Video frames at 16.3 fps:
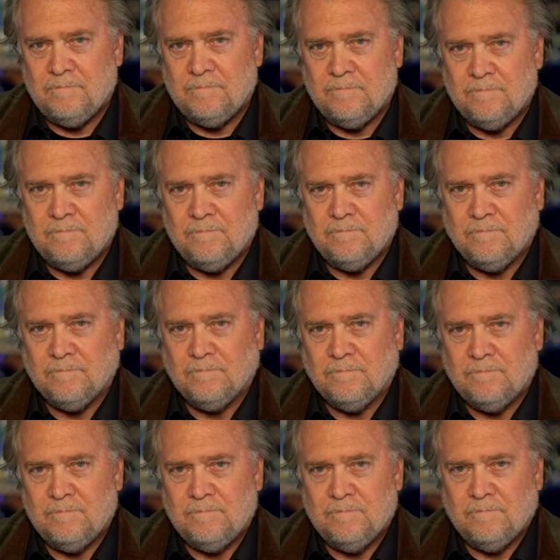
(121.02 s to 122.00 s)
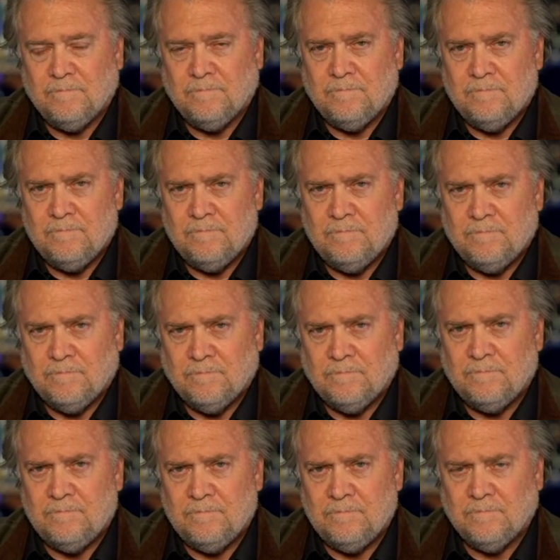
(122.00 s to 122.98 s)

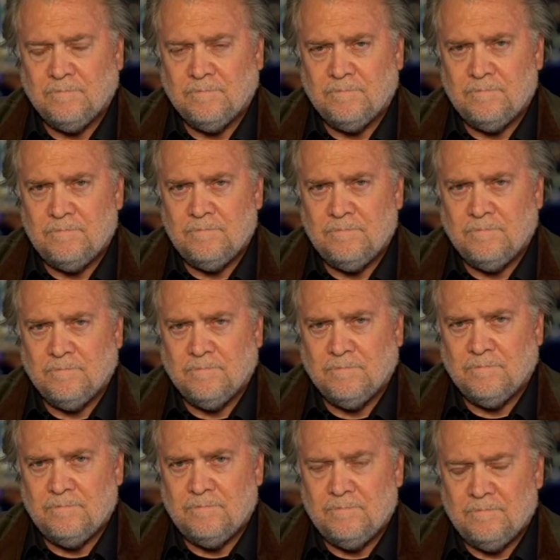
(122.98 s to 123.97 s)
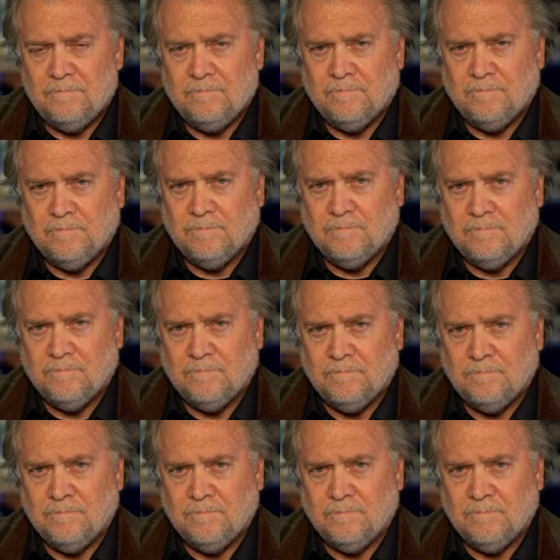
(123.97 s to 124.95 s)
(silent)